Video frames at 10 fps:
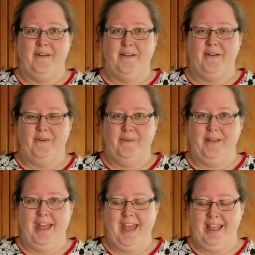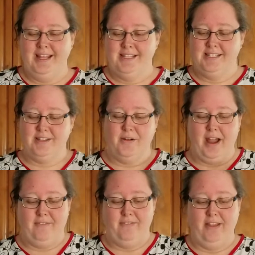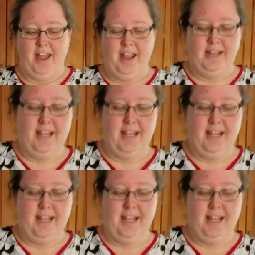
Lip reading: Okay, so I've lined the